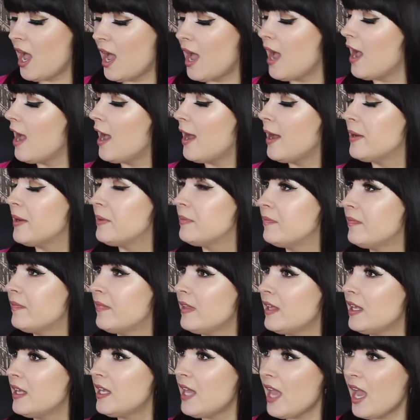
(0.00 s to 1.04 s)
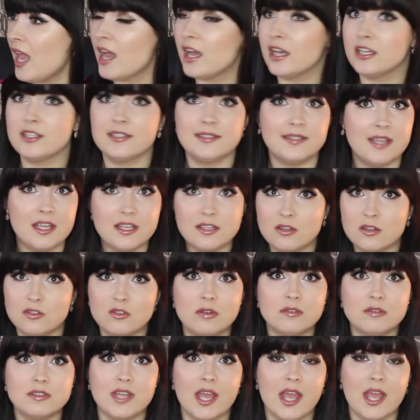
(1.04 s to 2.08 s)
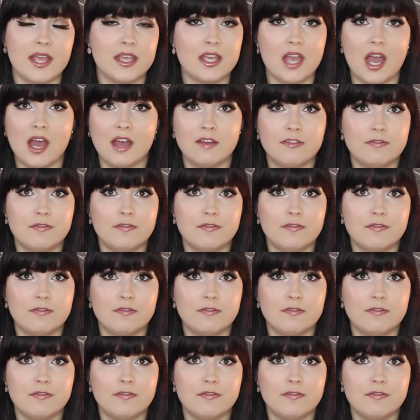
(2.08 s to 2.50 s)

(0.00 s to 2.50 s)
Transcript: Yeah, it stays on all day.